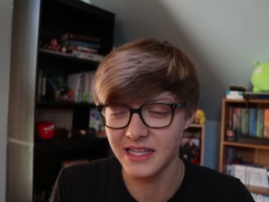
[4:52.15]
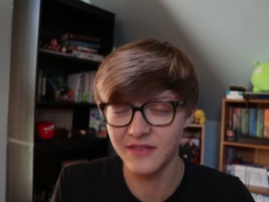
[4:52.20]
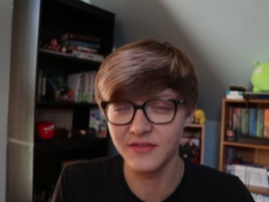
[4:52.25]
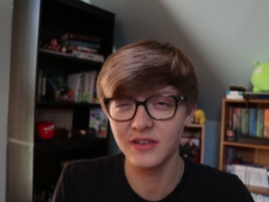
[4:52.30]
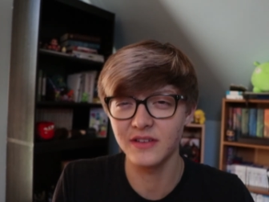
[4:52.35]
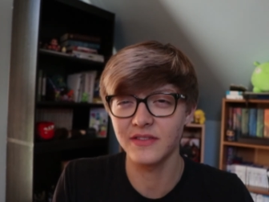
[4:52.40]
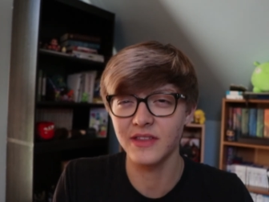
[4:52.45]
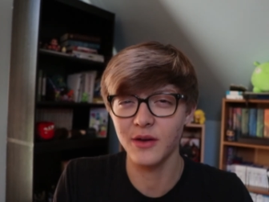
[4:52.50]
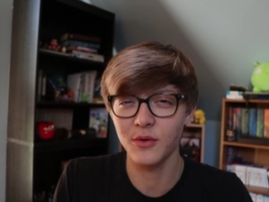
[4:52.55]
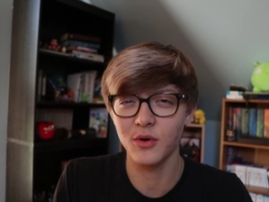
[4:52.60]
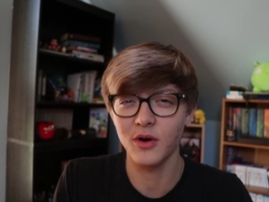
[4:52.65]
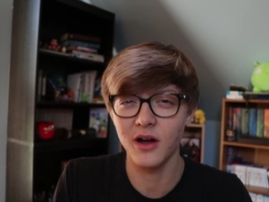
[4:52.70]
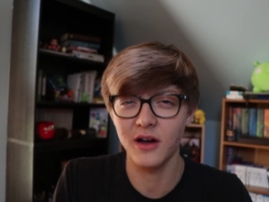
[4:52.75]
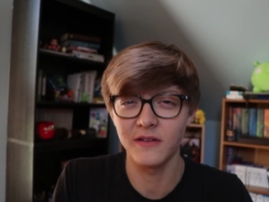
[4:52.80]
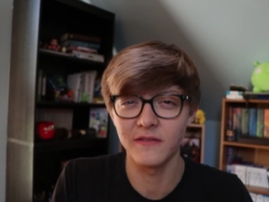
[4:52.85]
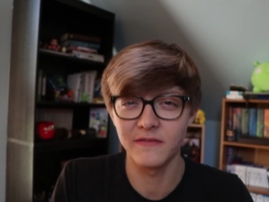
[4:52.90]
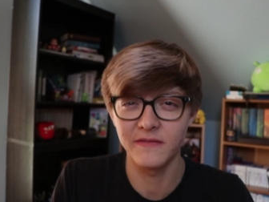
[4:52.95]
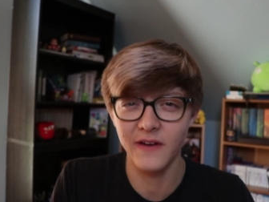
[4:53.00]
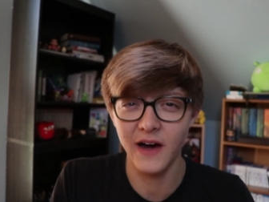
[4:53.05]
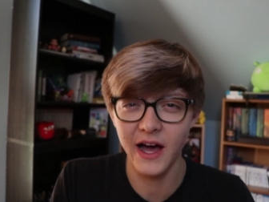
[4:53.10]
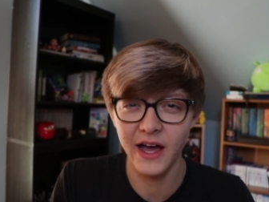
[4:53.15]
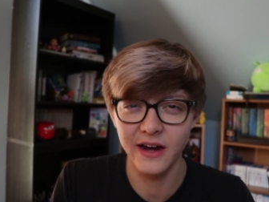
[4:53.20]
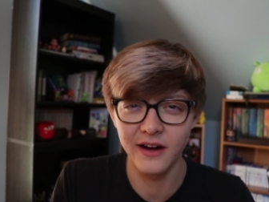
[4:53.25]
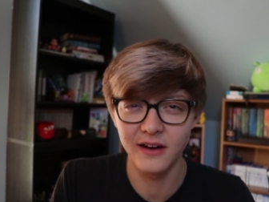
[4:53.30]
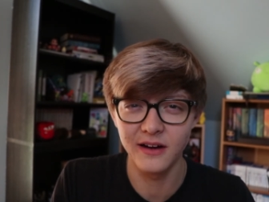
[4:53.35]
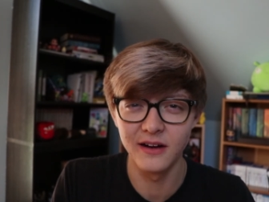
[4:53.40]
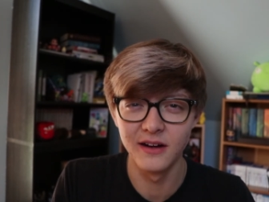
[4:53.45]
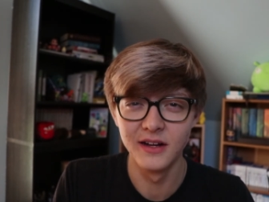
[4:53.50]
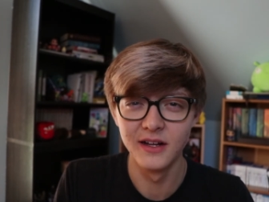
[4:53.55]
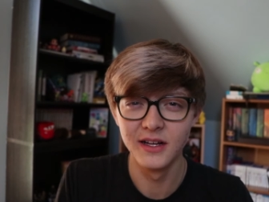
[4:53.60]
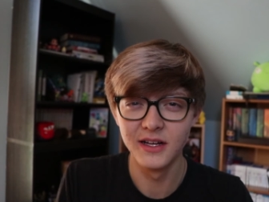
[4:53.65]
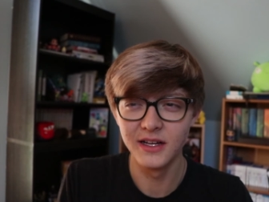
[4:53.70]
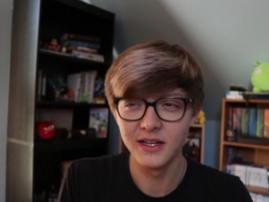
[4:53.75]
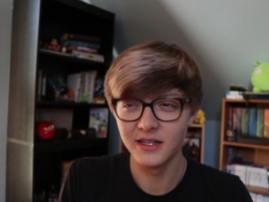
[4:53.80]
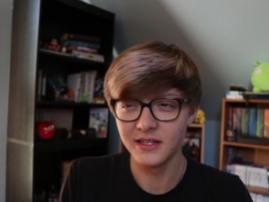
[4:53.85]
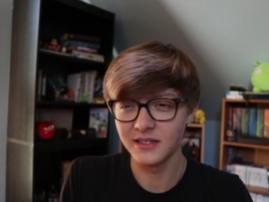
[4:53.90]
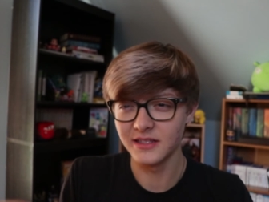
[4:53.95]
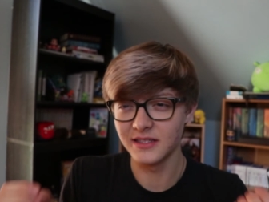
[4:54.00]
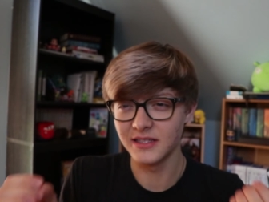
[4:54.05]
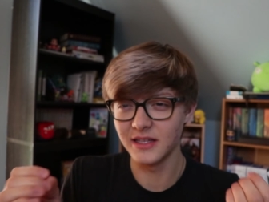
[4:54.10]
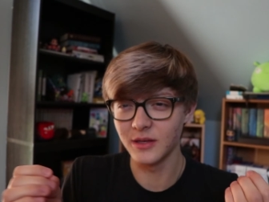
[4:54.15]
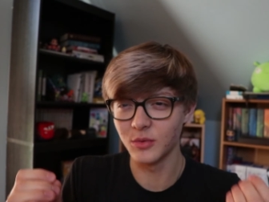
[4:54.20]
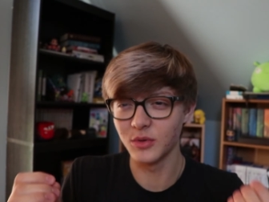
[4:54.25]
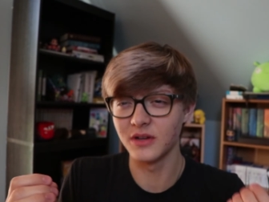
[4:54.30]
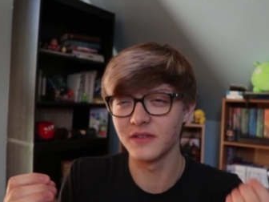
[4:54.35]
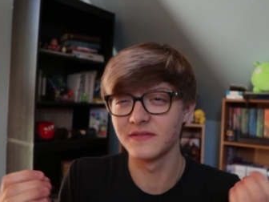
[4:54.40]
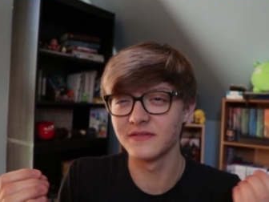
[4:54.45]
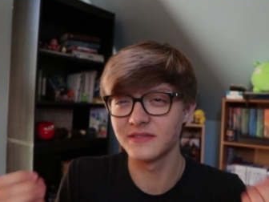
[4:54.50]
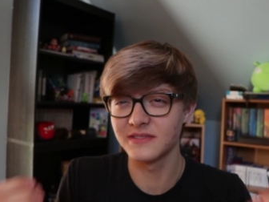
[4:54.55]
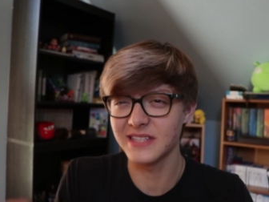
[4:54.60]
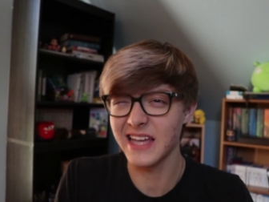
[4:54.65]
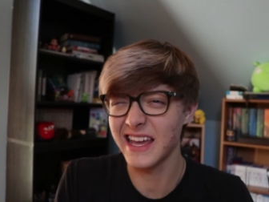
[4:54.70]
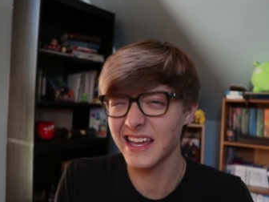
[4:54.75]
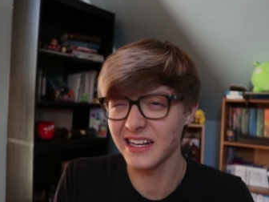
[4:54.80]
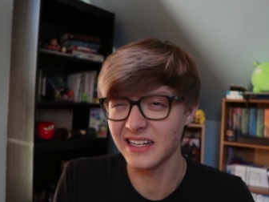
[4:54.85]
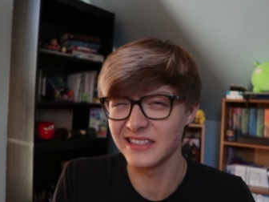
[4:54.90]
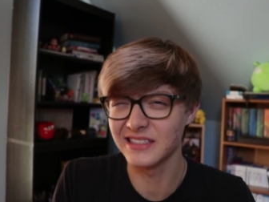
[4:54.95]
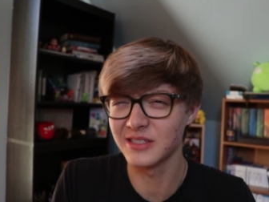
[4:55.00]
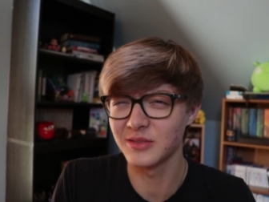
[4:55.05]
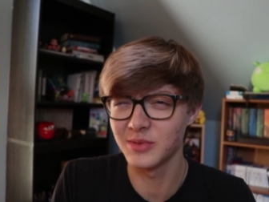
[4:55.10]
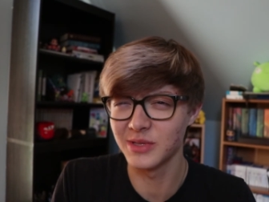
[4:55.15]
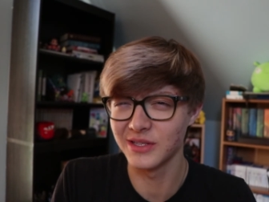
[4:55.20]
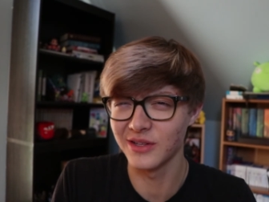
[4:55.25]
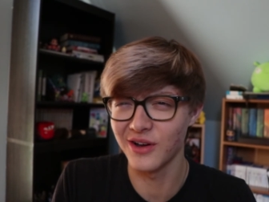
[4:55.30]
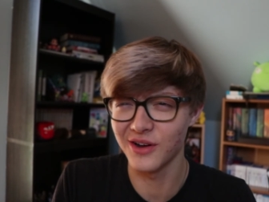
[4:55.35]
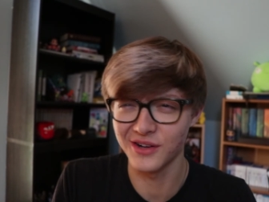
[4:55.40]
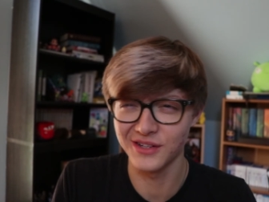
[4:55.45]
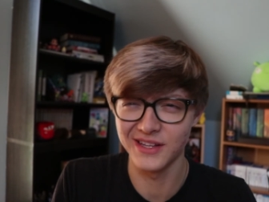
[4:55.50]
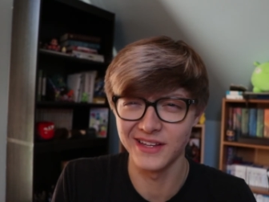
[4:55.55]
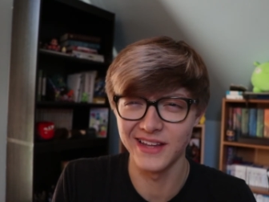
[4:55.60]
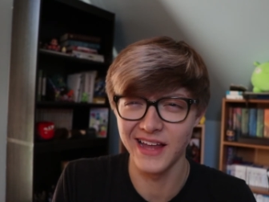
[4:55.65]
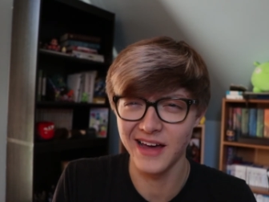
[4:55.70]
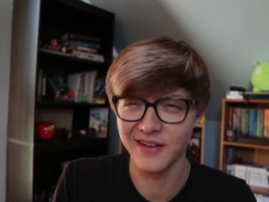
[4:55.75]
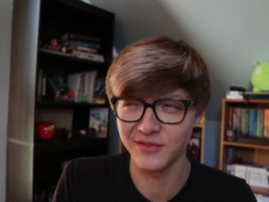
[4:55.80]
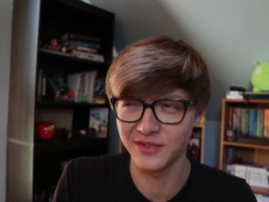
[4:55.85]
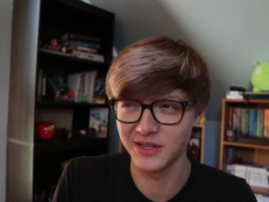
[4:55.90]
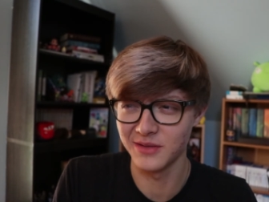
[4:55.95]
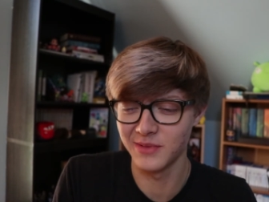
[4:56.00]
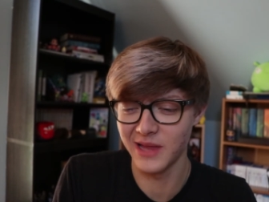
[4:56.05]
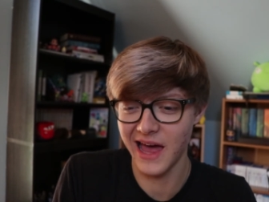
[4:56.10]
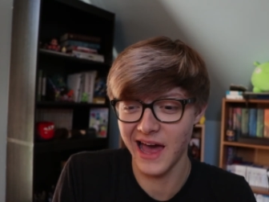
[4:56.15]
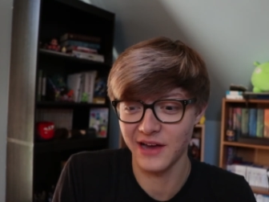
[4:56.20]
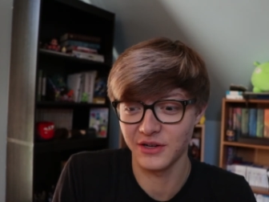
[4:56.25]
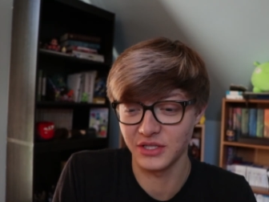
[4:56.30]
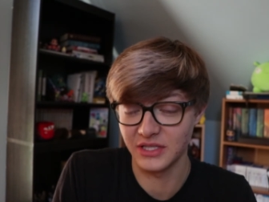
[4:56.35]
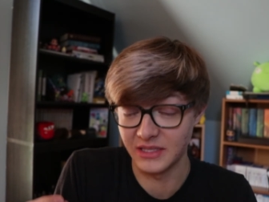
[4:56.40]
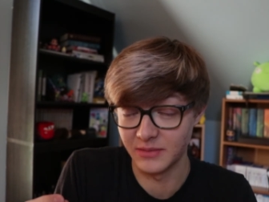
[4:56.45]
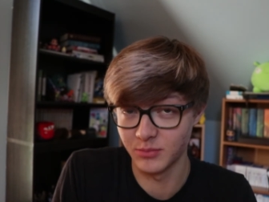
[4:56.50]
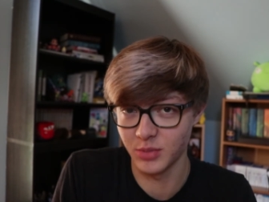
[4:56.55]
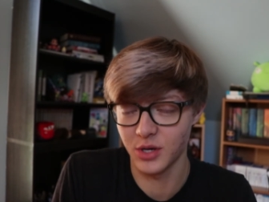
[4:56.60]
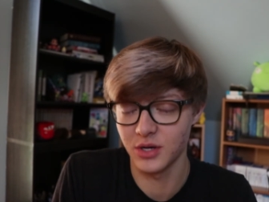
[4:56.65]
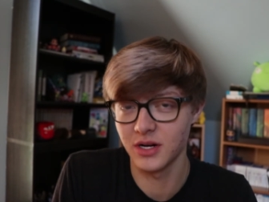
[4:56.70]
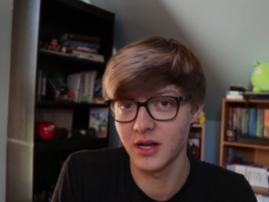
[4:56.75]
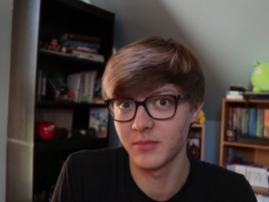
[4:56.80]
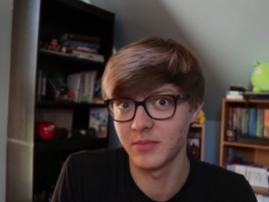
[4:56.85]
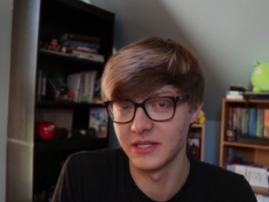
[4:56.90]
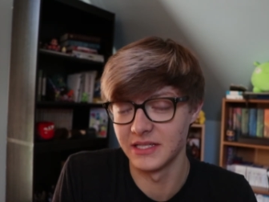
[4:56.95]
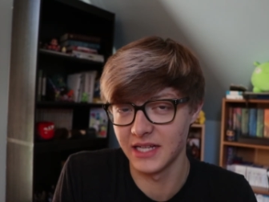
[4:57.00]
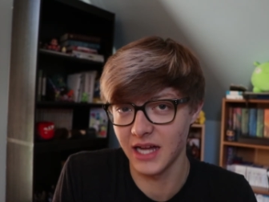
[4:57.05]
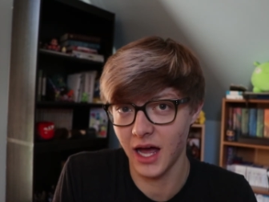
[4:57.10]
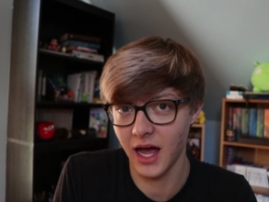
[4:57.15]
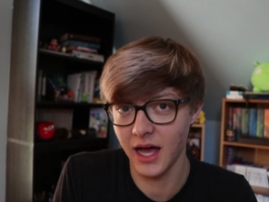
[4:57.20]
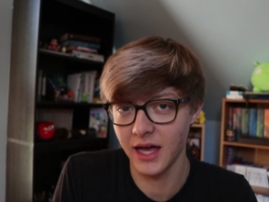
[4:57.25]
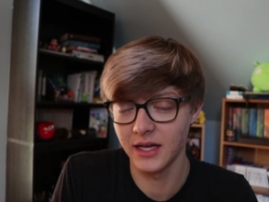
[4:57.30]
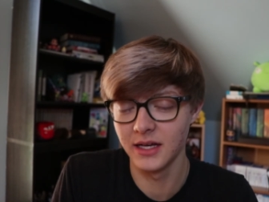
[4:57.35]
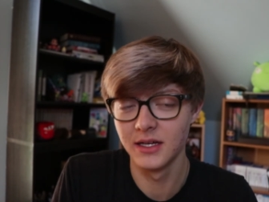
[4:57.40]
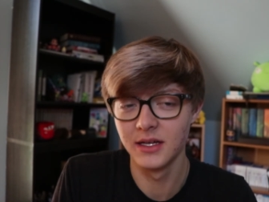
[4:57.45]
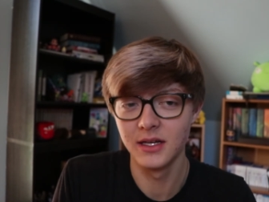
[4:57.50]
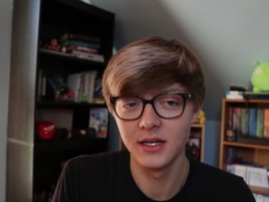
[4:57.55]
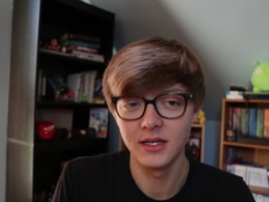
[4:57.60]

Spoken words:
Even if they were on fire, it would have taken a little bit longer than that for them to actually burn up and die.